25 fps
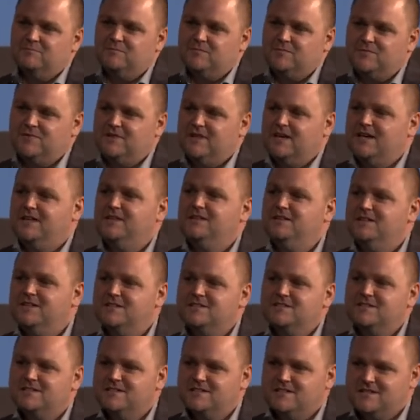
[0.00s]
then
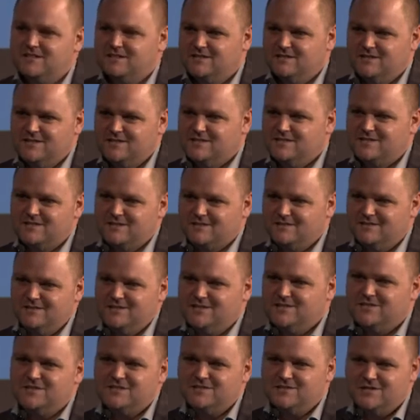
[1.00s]
this is
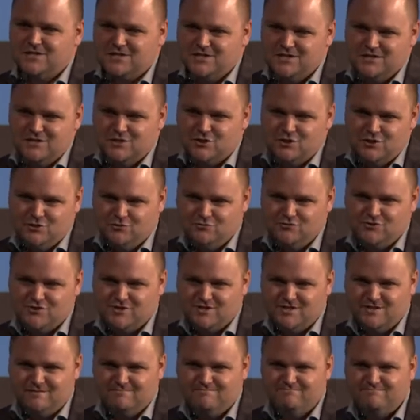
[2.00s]
the conclusion.